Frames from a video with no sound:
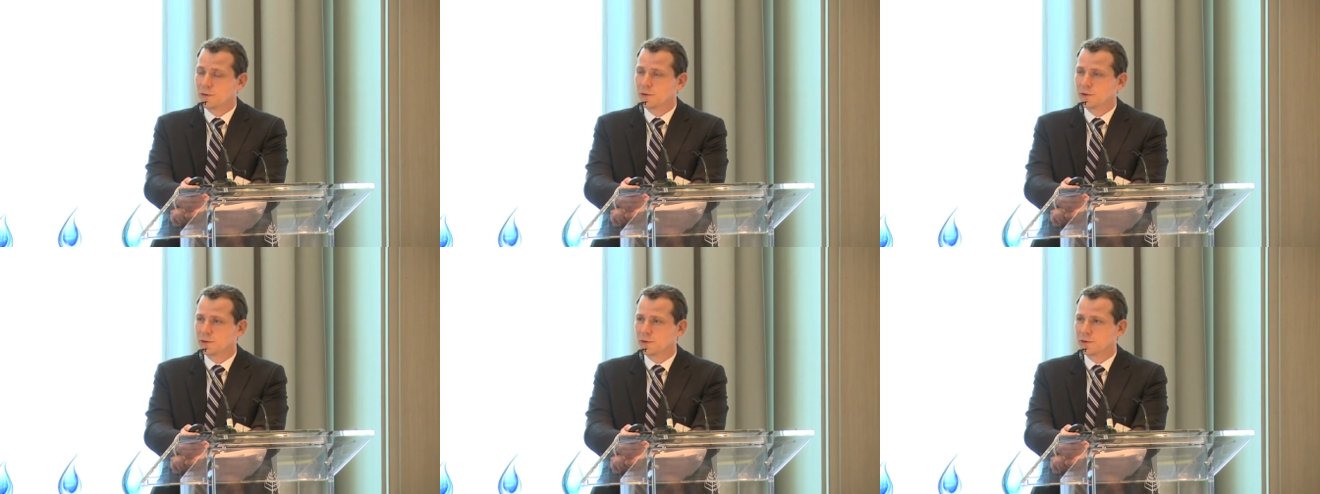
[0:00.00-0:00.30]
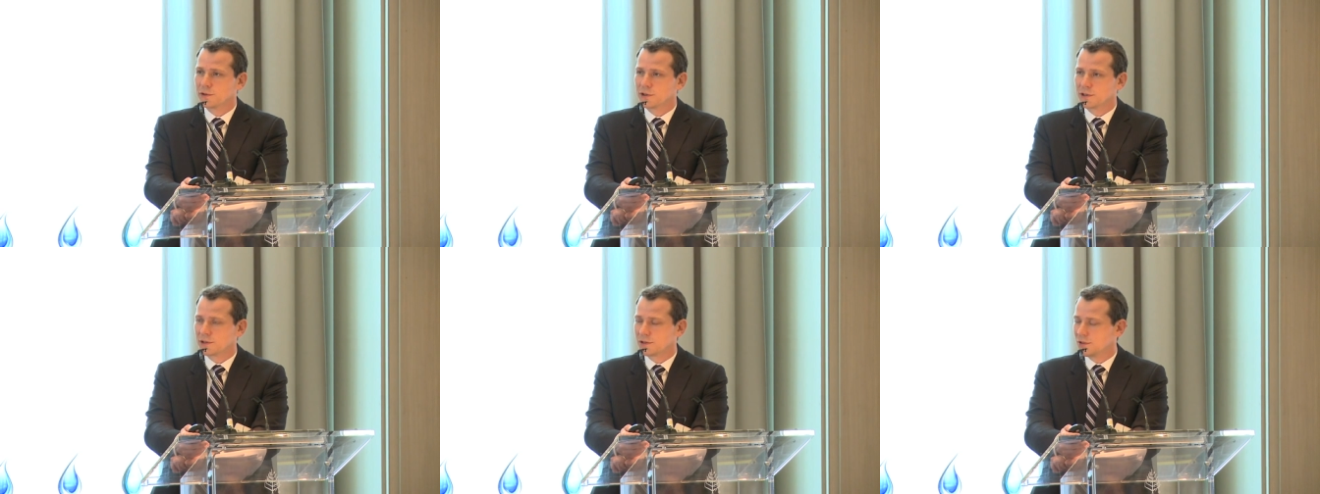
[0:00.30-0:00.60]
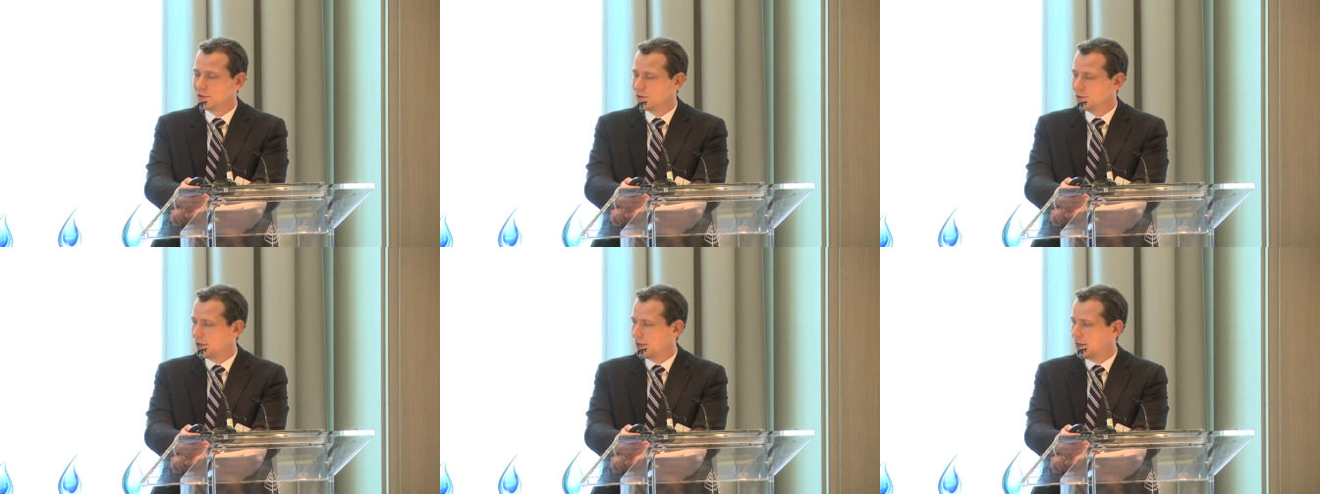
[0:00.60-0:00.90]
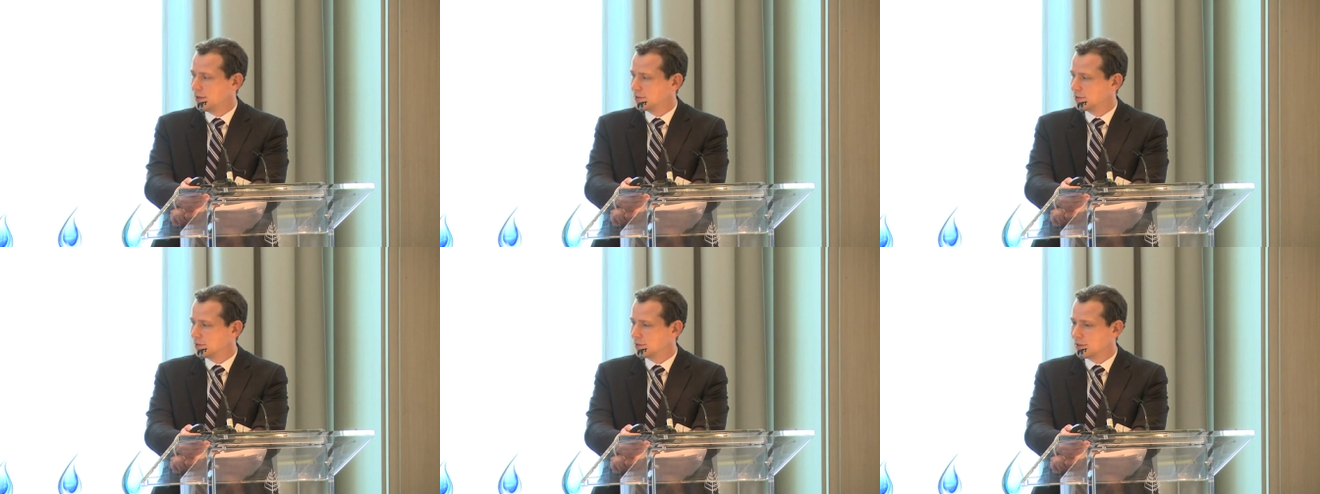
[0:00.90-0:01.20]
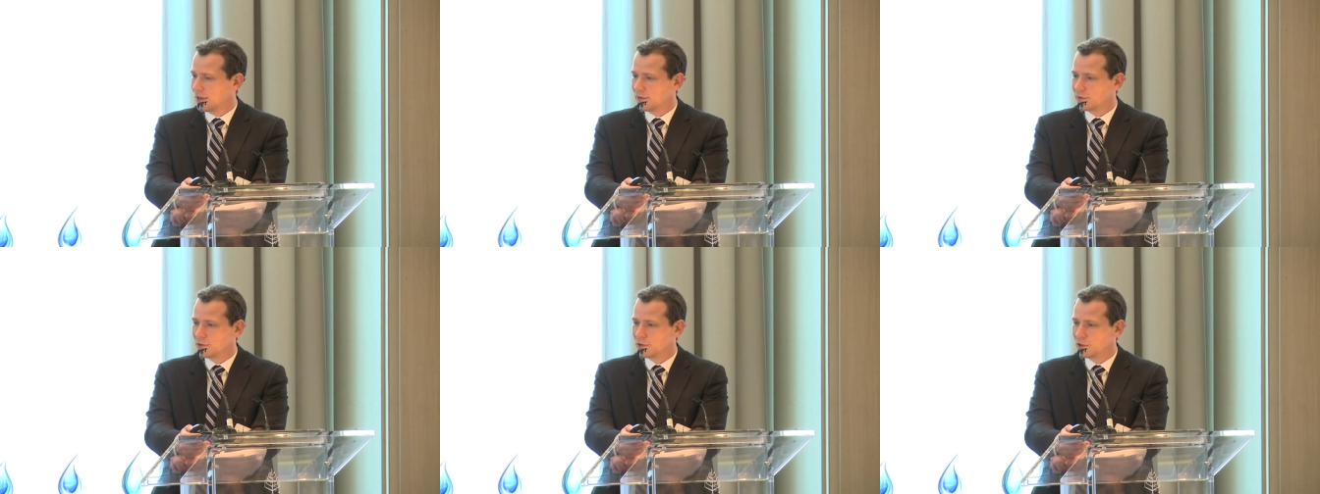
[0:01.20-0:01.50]
old or just new
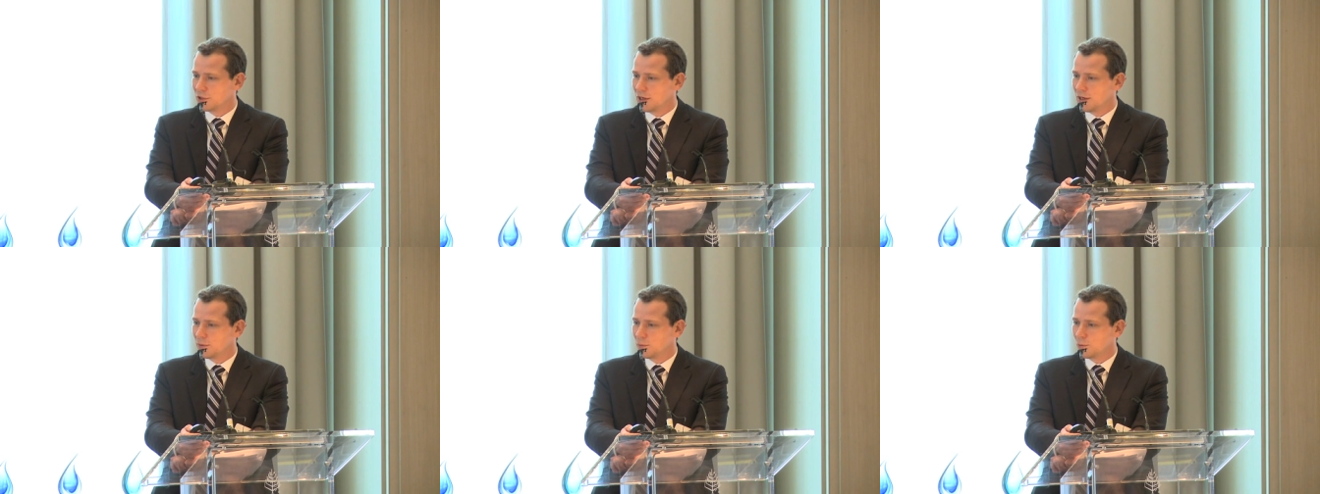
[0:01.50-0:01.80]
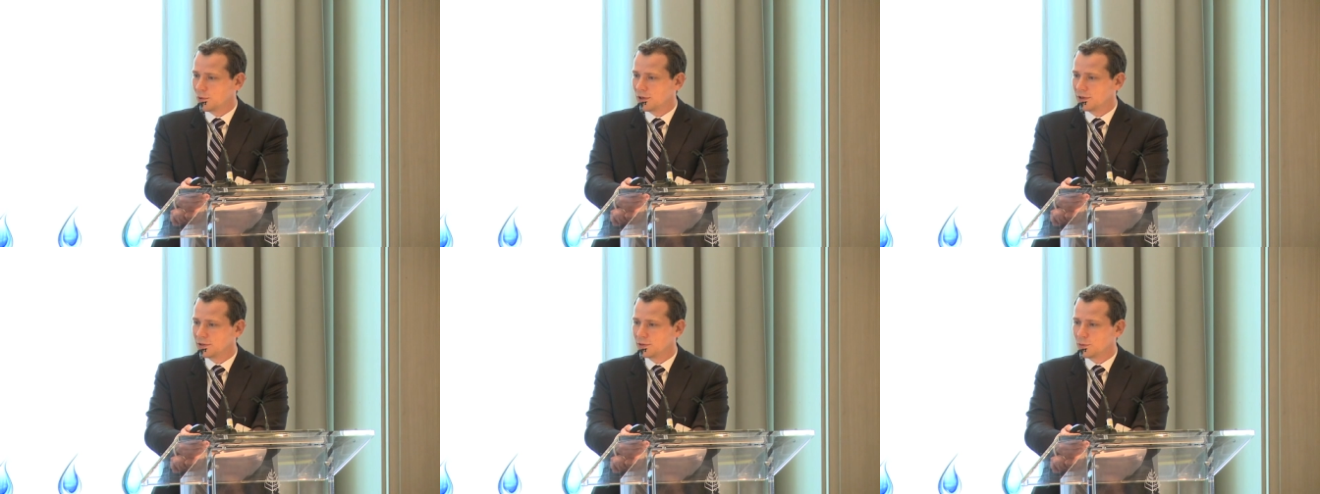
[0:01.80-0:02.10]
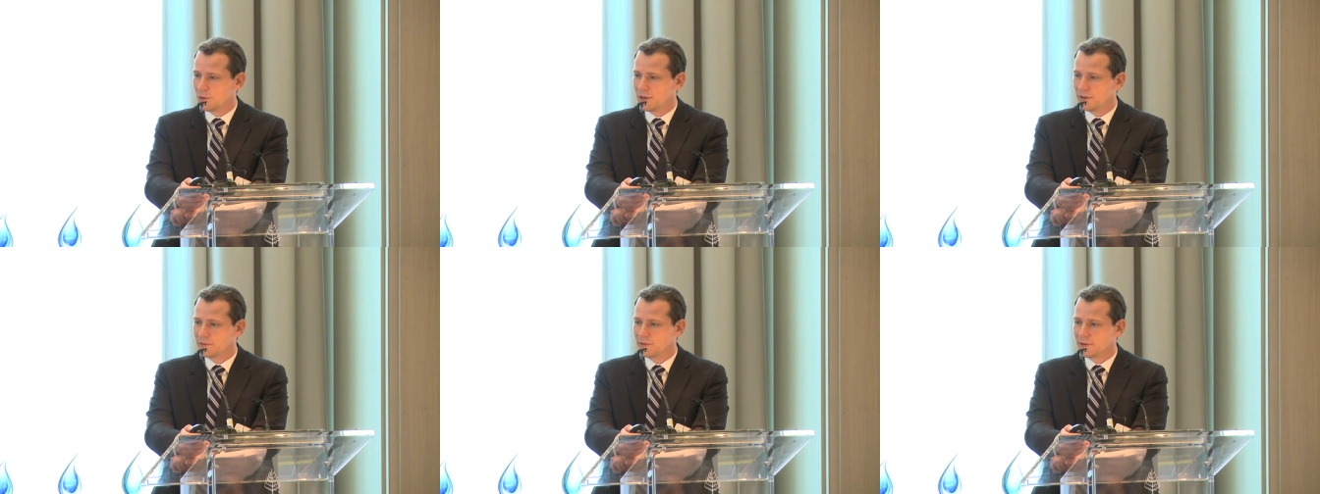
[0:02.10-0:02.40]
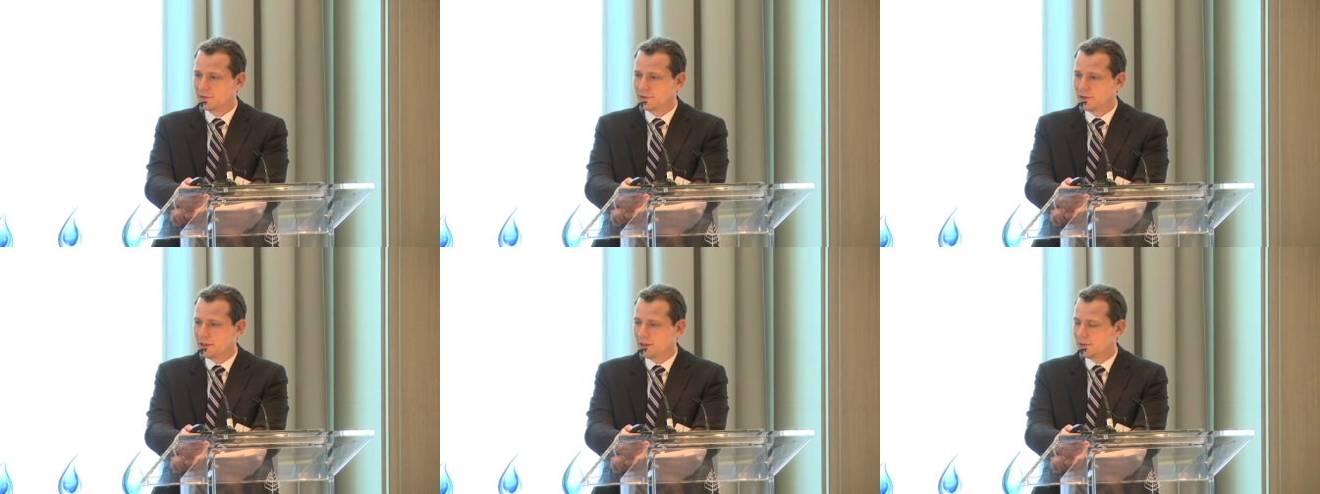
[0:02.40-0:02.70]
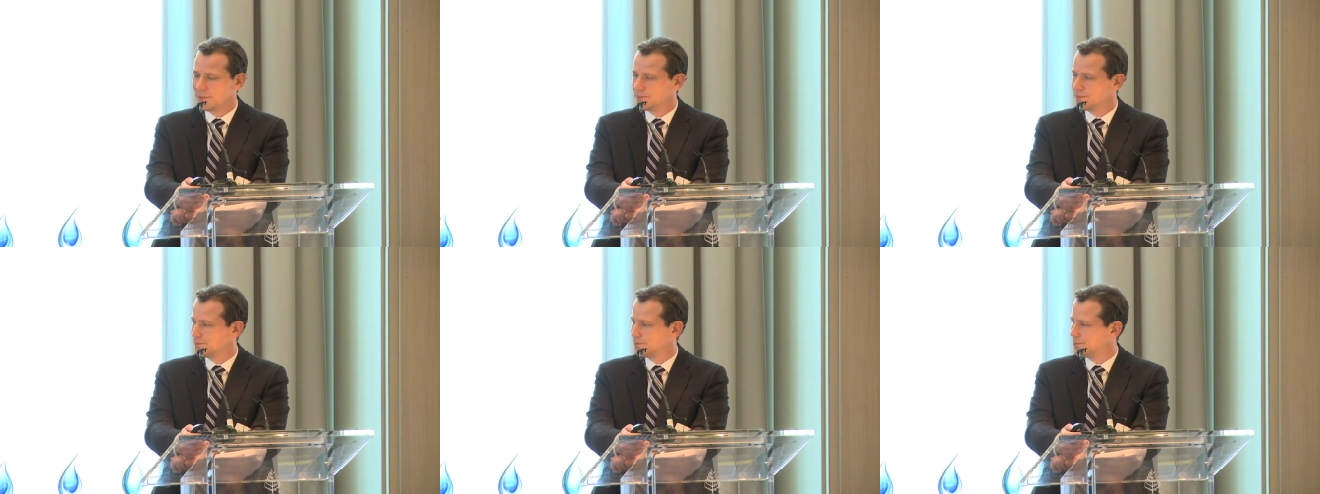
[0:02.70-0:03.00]
cases after Jan 1,
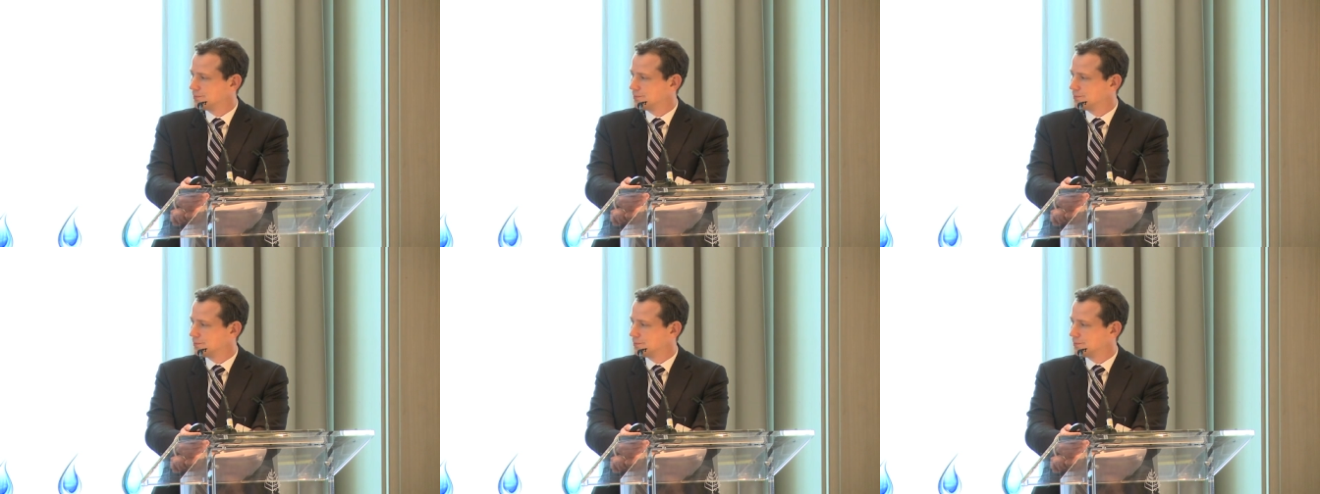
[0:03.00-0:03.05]
2015.